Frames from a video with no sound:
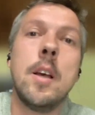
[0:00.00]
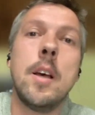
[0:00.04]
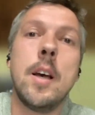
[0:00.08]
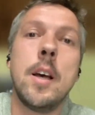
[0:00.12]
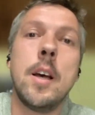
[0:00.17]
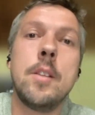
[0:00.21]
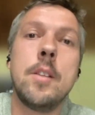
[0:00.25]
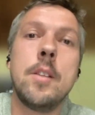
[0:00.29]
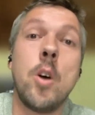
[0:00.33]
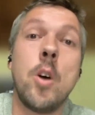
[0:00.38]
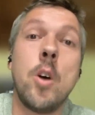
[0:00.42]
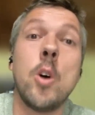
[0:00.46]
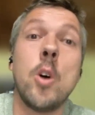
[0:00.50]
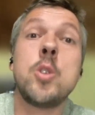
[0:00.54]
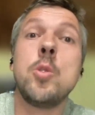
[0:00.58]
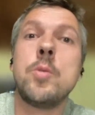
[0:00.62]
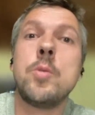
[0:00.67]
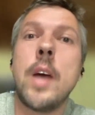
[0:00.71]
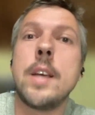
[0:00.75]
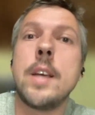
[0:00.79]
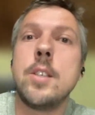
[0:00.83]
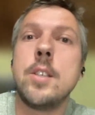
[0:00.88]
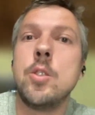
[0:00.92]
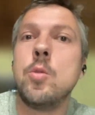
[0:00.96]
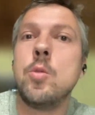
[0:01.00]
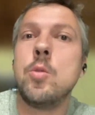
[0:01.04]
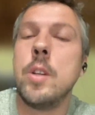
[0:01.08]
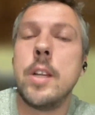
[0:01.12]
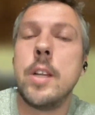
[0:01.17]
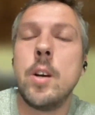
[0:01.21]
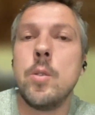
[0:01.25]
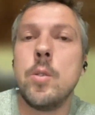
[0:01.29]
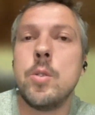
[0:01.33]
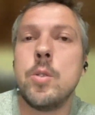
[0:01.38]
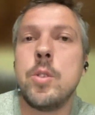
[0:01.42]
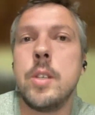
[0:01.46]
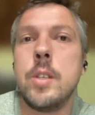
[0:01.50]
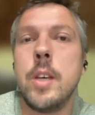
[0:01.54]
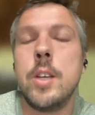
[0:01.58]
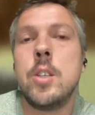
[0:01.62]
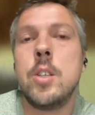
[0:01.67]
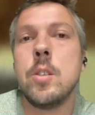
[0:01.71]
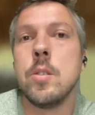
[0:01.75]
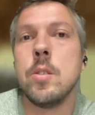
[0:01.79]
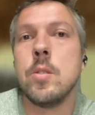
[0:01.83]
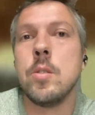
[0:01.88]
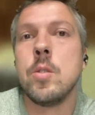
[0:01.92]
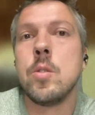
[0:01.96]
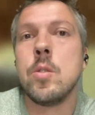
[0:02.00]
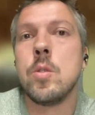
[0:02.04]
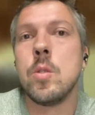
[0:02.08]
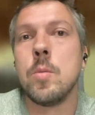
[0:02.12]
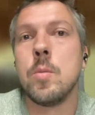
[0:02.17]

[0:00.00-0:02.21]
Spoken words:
also ties into the negotiations.